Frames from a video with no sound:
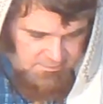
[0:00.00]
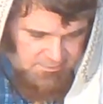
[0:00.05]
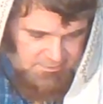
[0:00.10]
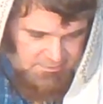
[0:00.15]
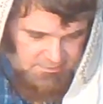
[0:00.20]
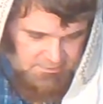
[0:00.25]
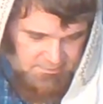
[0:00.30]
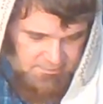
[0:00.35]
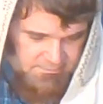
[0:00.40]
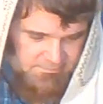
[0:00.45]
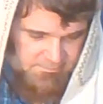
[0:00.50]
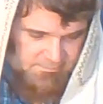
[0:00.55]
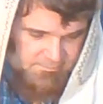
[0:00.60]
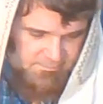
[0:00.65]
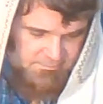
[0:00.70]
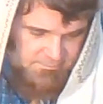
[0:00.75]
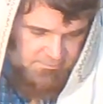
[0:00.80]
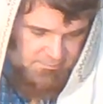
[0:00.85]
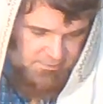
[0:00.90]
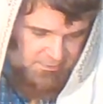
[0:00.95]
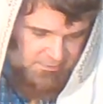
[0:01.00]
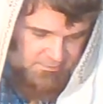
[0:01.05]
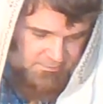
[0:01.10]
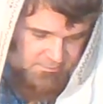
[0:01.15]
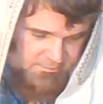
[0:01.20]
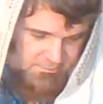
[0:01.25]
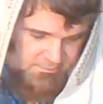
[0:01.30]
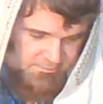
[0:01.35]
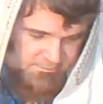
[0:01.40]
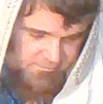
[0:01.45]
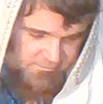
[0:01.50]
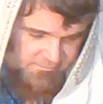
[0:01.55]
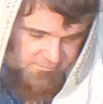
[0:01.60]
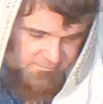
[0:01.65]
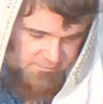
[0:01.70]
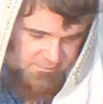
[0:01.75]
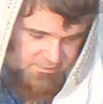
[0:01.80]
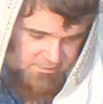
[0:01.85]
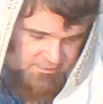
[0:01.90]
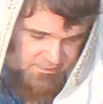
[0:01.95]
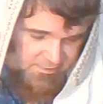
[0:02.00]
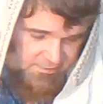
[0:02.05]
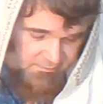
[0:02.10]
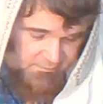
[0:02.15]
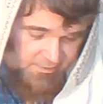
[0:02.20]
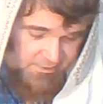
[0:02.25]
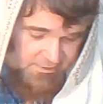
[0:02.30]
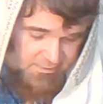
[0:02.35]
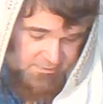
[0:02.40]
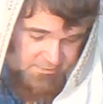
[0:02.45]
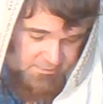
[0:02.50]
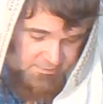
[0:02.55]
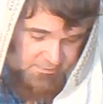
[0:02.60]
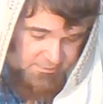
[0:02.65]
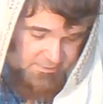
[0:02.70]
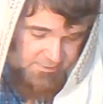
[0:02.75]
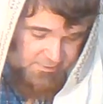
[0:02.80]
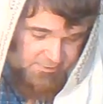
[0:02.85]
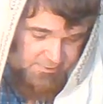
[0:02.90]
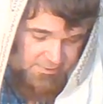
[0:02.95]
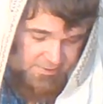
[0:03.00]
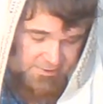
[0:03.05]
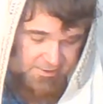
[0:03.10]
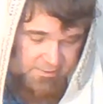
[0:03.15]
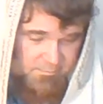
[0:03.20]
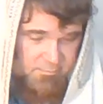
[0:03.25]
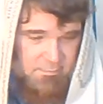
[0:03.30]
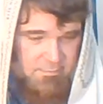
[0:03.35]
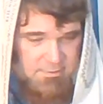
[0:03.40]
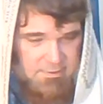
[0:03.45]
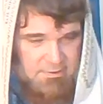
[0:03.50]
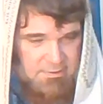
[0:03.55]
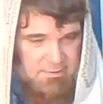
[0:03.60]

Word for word: You know, I don't know if liked a nickname.